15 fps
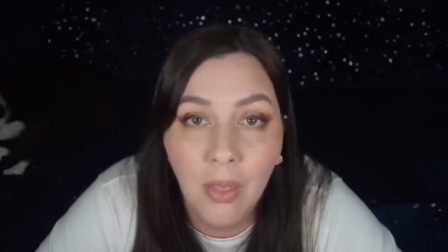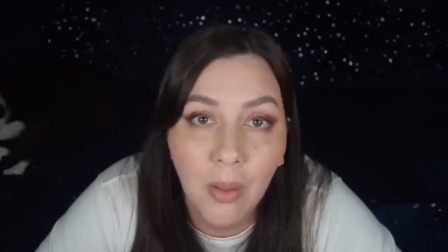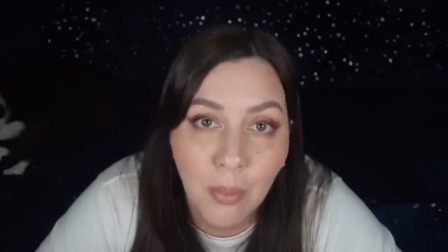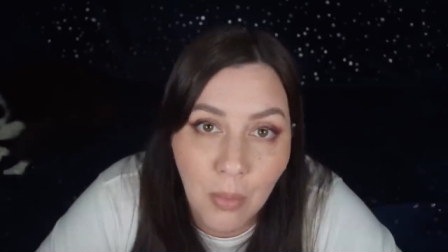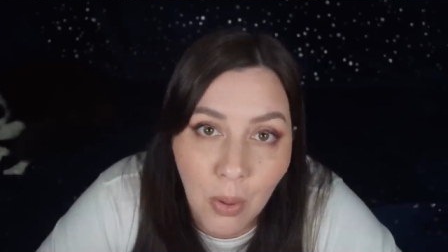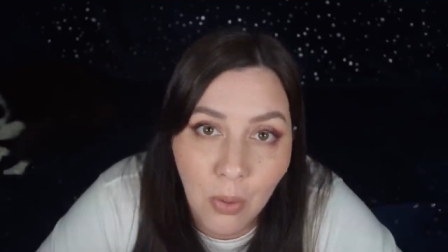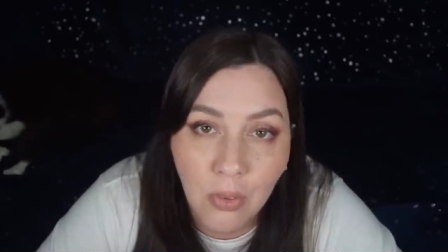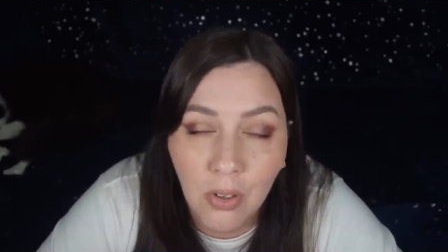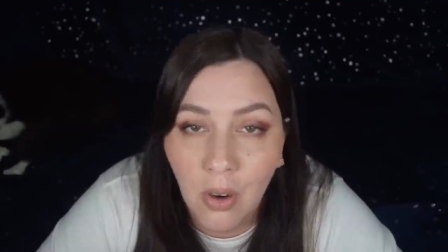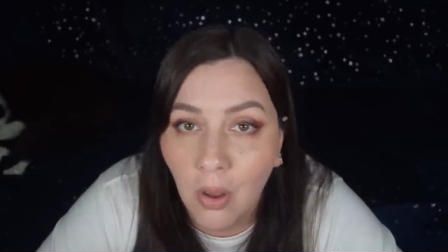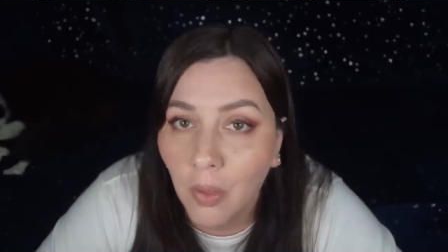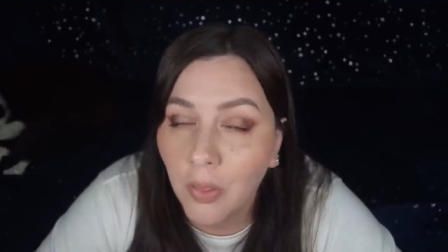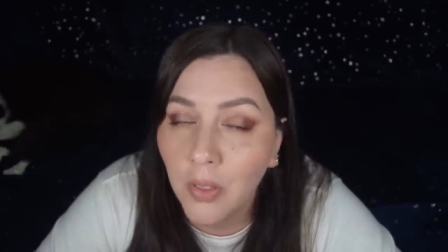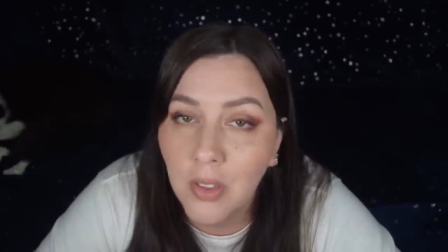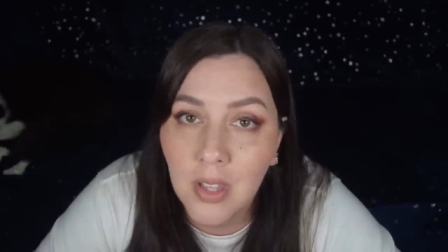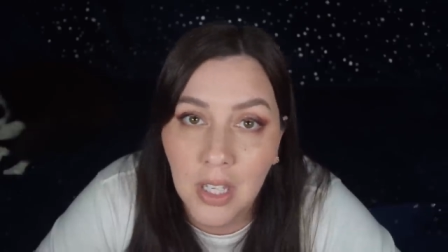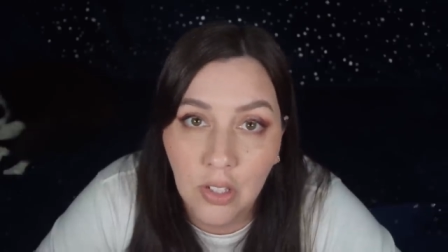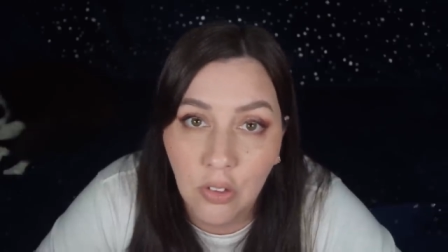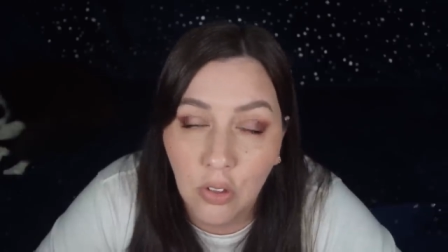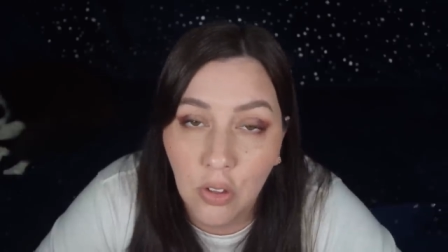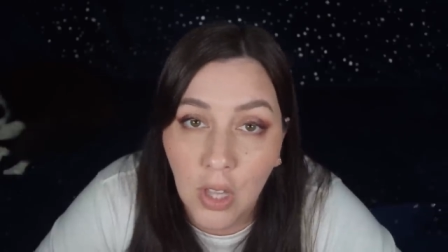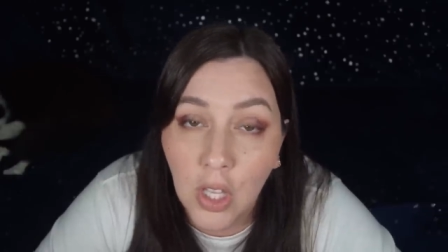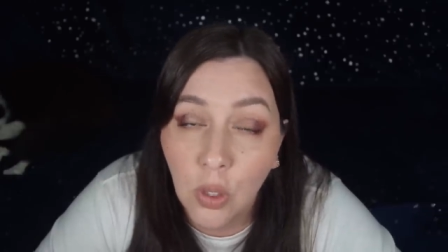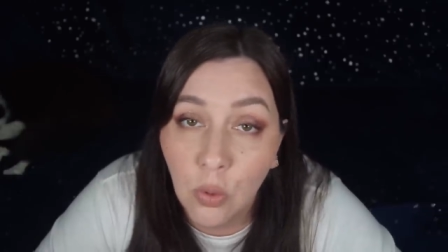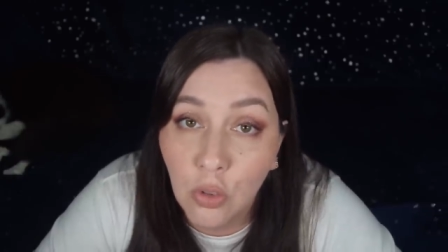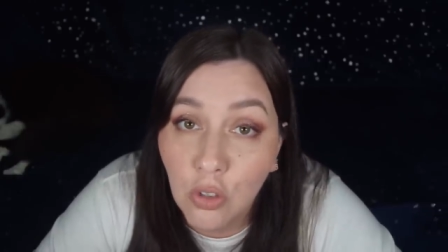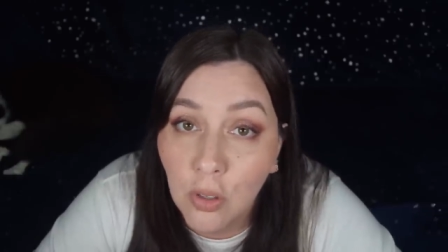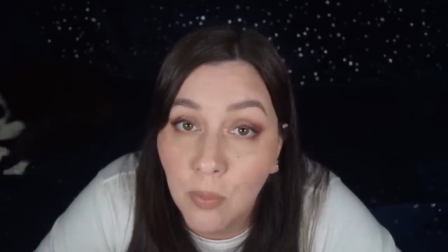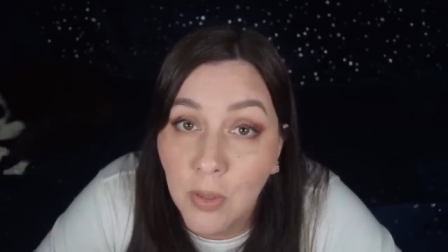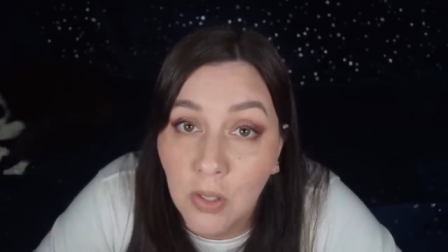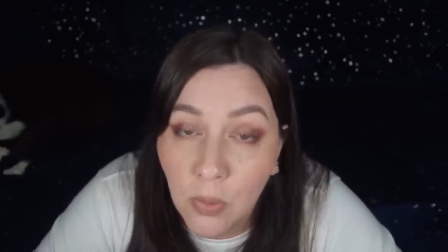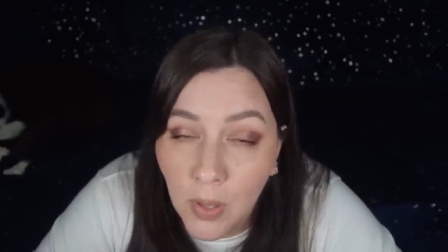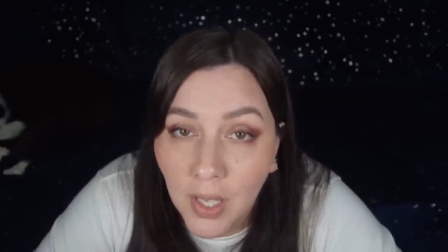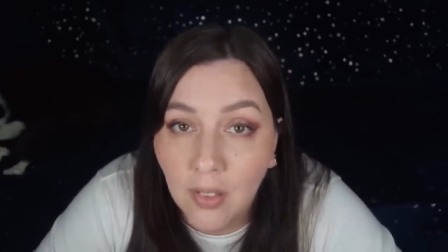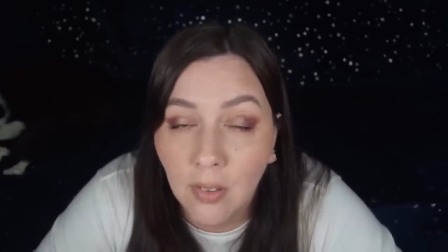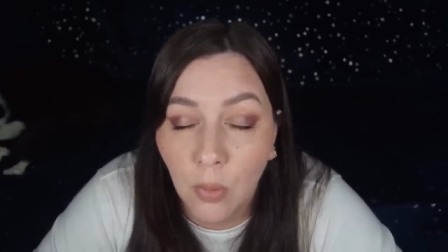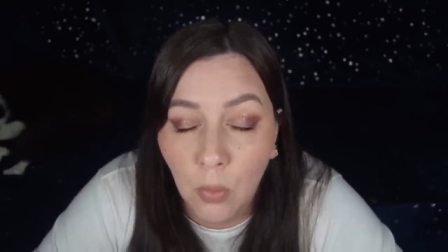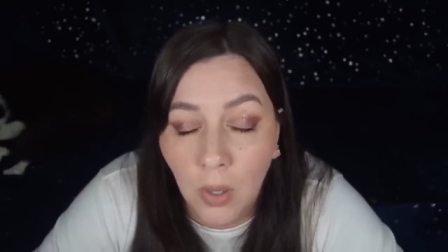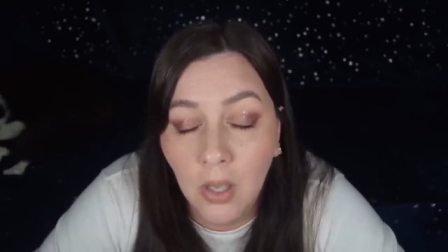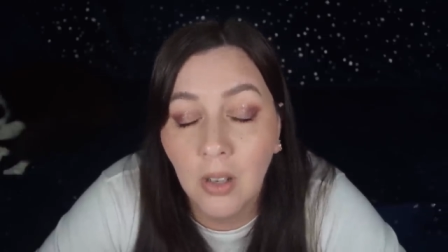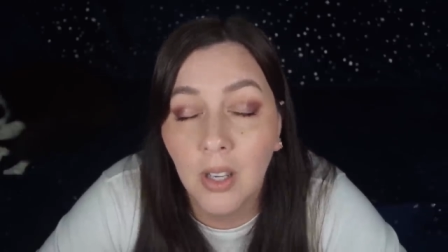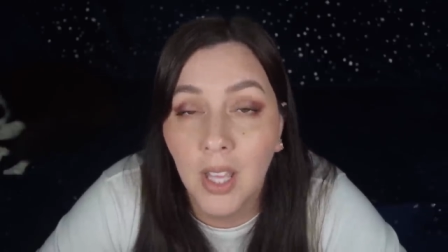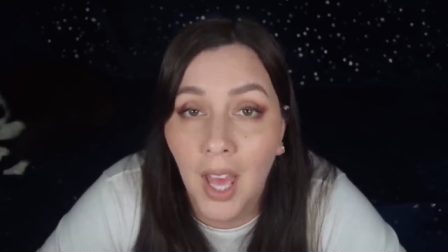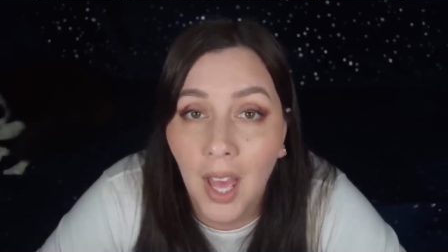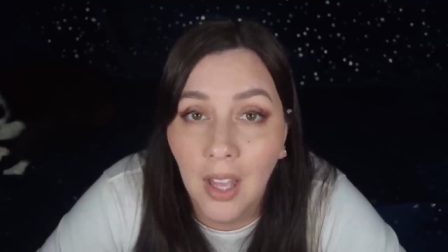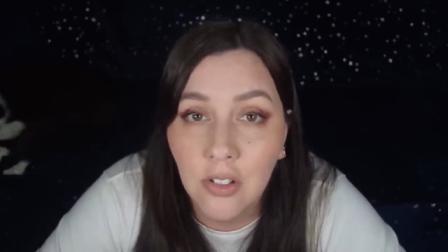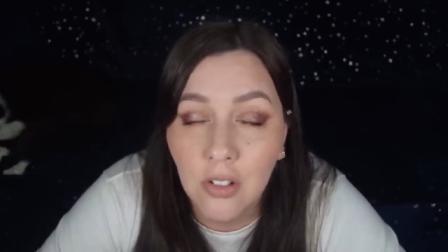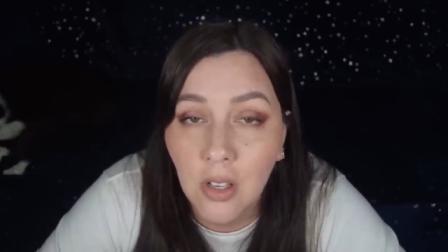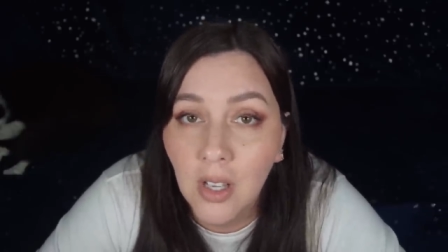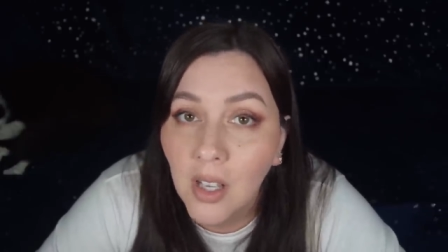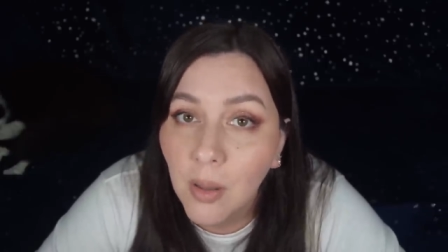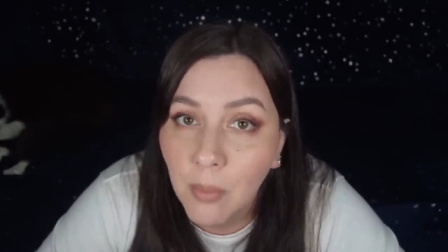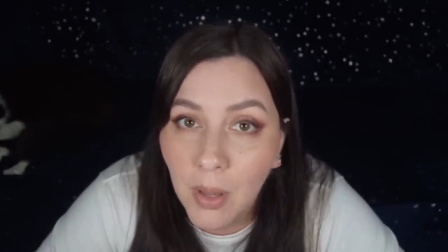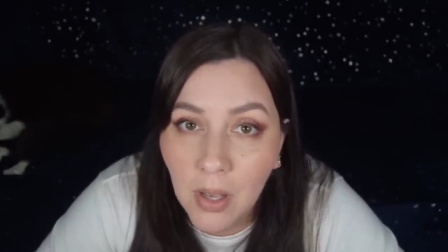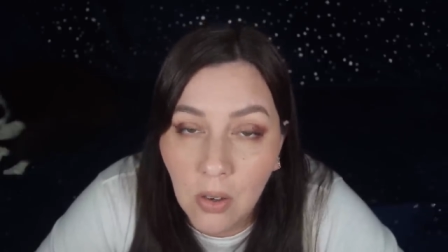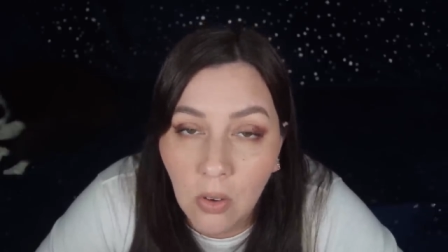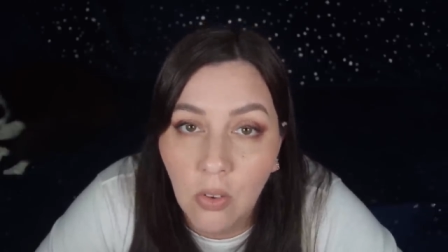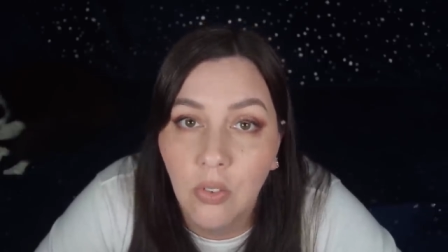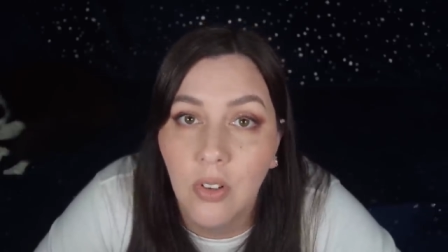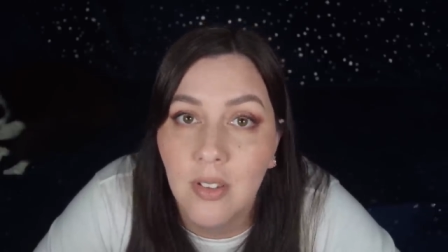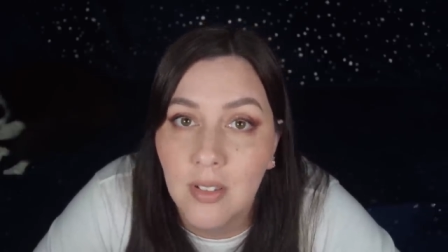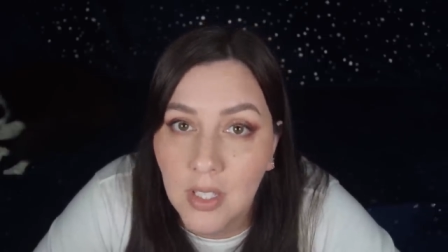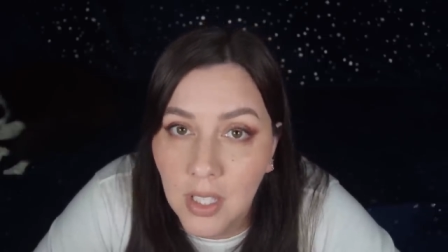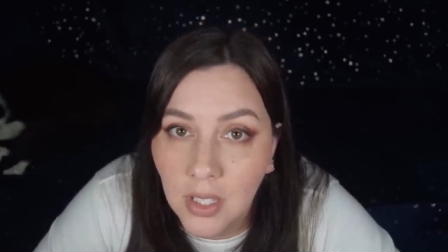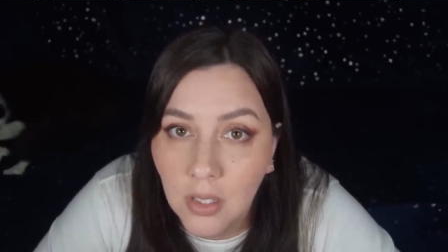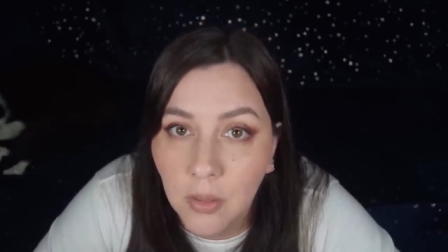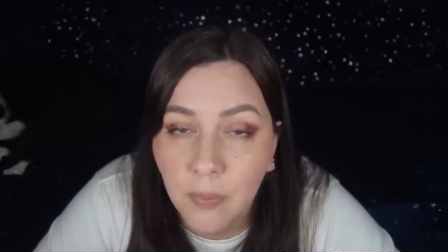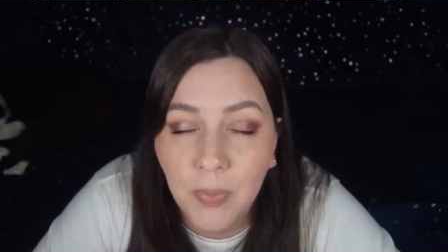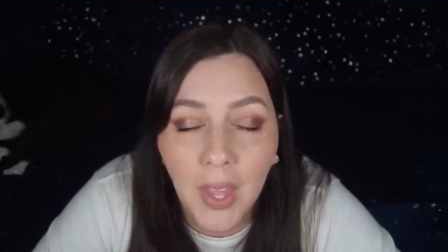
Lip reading: the most and all the things that you should be doing because I want you to catch my girlfriend's killer.